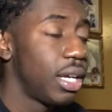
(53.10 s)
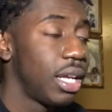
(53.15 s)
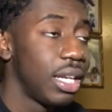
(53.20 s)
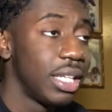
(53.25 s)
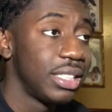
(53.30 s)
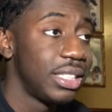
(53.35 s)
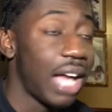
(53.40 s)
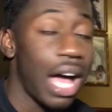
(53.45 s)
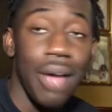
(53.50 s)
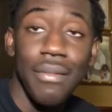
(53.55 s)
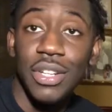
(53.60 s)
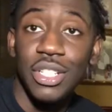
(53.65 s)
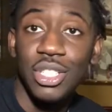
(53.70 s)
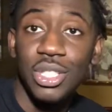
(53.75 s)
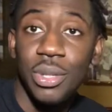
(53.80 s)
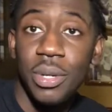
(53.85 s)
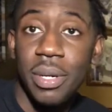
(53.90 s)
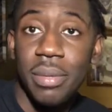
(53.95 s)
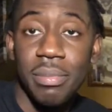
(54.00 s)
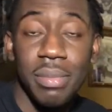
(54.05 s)
Let's dive
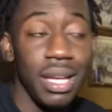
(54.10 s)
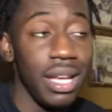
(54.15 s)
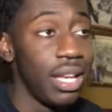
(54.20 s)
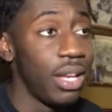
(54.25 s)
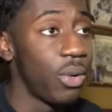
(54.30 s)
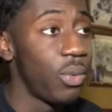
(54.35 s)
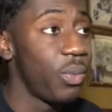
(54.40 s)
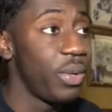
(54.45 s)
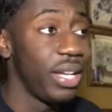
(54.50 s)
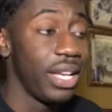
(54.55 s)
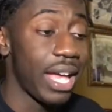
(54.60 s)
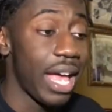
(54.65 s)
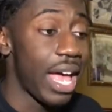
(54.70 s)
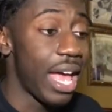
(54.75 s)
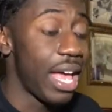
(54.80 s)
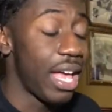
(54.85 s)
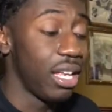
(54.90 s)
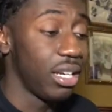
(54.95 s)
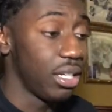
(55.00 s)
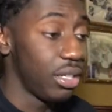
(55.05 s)
into it, man. We
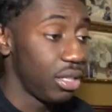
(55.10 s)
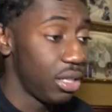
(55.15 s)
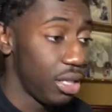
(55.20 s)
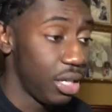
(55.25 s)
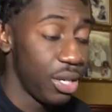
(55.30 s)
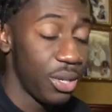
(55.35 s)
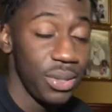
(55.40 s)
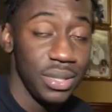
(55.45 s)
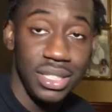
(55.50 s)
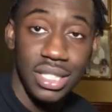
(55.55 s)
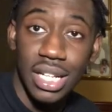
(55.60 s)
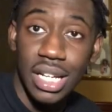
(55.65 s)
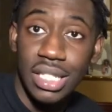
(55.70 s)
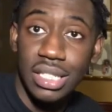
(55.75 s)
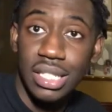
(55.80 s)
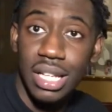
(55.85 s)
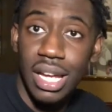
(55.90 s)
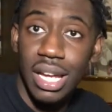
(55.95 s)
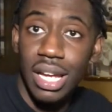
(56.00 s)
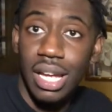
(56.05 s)
have Lil
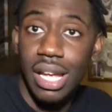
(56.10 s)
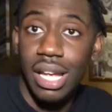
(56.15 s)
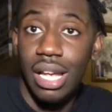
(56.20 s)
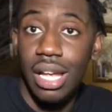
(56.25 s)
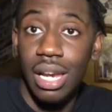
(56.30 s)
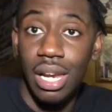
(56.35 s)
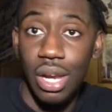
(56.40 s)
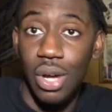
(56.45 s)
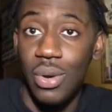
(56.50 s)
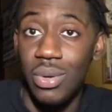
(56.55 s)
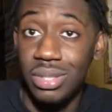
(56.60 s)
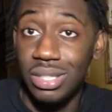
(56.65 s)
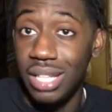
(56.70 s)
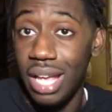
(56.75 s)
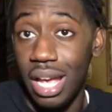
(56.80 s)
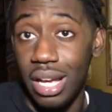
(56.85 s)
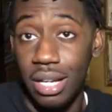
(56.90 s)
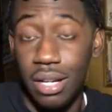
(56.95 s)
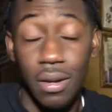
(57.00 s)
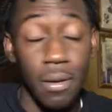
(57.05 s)
Tjay and Lil
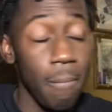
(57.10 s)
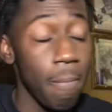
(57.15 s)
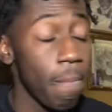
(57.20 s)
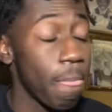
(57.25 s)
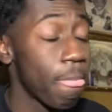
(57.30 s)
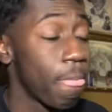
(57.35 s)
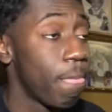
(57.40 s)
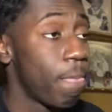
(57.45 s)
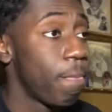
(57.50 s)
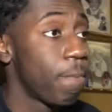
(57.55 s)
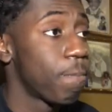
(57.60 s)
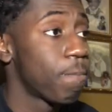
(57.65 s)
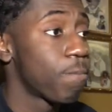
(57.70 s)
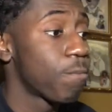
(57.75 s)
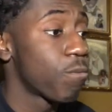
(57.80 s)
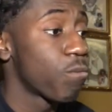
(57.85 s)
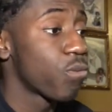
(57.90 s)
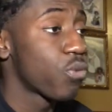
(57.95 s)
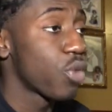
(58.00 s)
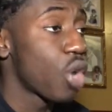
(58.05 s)
Tecca
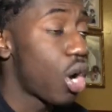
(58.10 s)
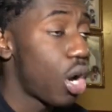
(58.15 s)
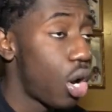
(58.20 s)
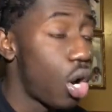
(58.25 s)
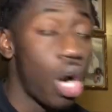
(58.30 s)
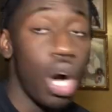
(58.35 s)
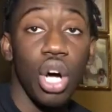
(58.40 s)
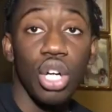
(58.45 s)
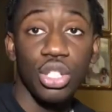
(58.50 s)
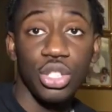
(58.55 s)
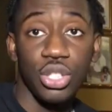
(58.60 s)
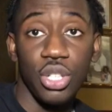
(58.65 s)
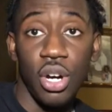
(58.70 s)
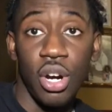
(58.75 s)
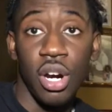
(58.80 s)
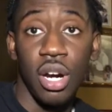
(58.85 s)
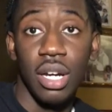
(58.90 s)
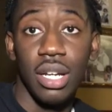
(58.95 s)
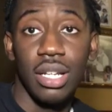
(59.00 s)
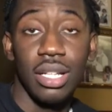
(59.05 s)

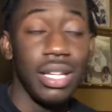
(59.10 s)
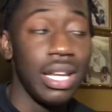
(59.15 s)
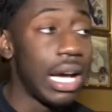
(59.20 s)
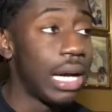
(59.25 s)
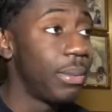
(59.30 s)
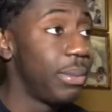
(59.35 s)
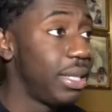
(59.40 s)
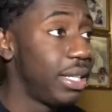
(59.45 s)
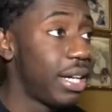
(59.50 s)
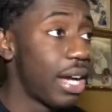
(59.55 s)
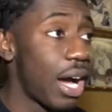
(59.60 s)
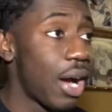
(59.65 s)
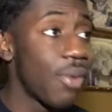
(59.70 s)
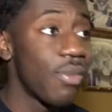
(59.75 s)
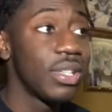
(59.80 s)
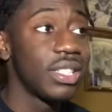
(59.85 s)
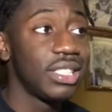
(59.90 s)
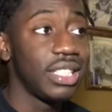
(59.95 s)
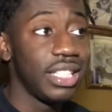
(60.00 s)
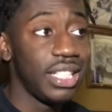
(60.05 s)
All-Star. Now we got
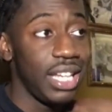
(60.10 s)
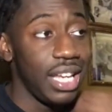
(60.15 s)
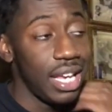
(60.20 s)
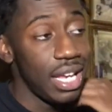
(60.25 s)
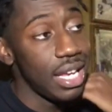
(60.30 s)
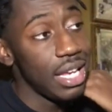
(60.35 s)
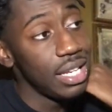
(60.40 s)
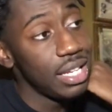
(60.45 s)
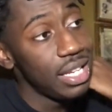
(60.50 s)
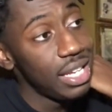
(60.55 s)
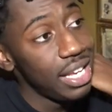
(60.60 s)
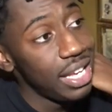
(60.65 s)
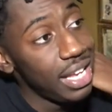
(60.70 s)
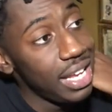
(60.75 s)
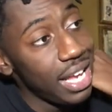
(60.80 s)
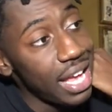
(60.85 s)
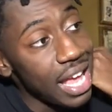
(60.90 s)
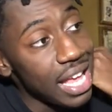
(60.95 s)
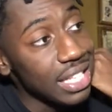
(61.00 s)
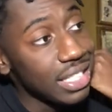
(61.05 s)
Rich the Kid
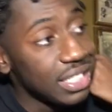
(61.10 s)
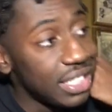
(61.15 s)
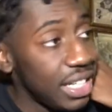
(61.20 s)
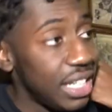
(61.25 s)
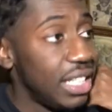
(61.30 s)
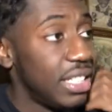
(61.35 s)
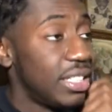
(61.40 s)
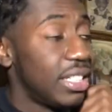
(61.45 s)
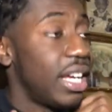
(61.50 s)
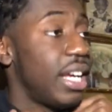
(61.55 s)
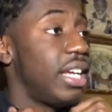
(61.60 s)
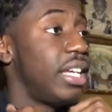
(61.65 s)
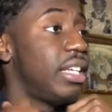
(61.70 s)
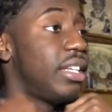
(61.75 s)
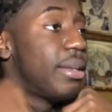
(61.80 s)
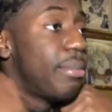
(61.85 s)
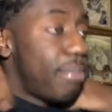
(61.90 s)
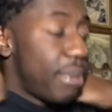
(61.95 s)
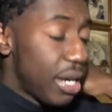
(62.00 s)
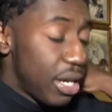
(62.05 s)
and Tjay,
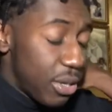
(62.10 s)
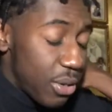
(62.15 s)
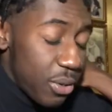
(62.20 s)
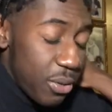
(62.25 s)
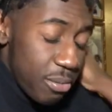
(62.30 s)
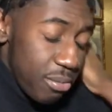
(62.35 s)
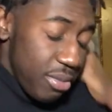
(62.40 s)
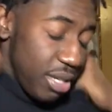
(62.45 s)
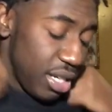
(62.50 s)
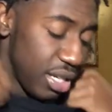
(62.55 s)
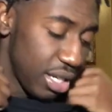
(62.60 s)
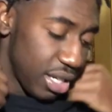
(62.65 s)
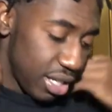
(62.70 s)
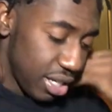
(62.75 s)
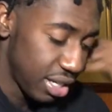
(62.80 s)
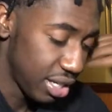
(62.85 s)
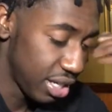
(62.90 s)
Depend On Me.